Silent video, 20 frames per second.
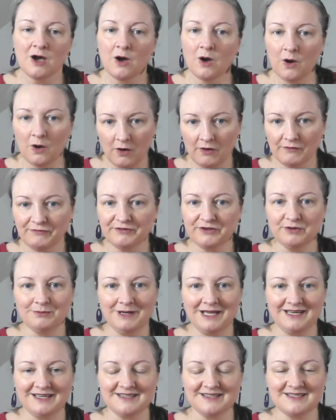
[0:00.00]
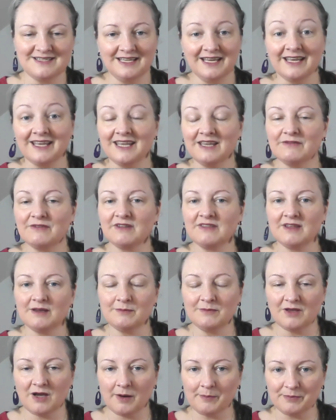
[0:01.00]
of humanity and giving
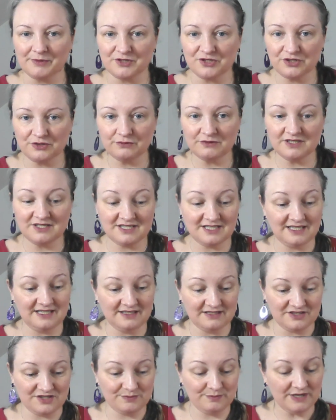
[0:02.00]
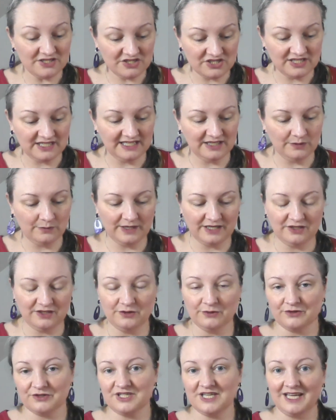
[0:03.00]
them the opportunity, especially when
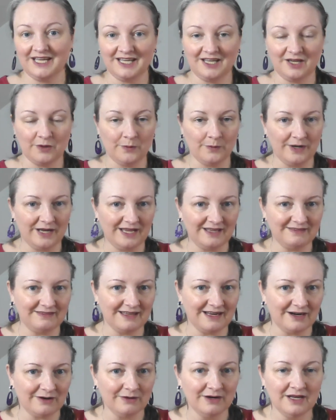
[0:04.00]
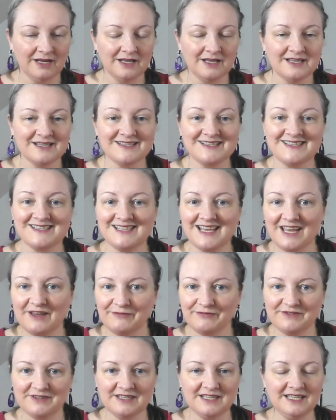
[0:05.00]
you're taking away their
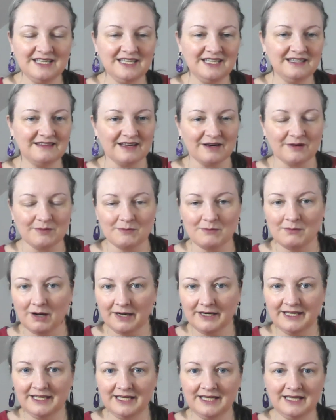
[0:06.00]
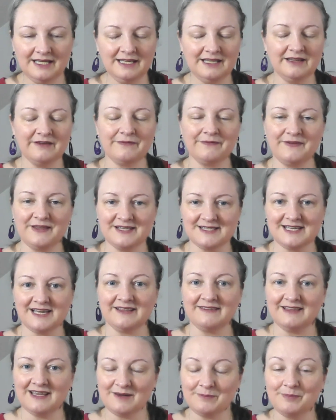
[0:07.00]
safety, their money, things
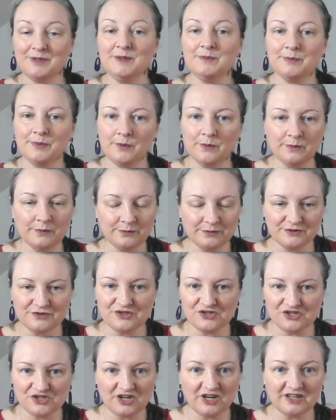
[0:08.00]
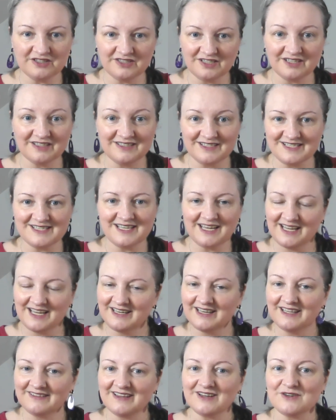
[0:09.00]
like that. People will start
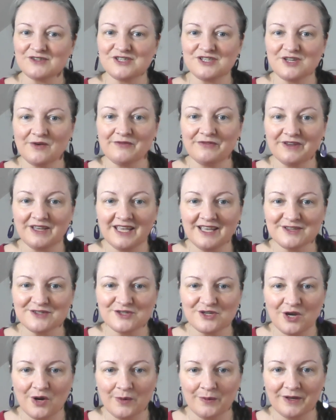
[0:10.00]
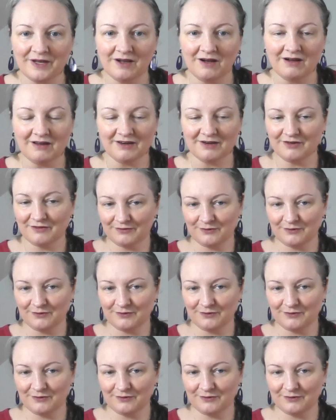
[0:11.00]
understanding there's something else going on. And of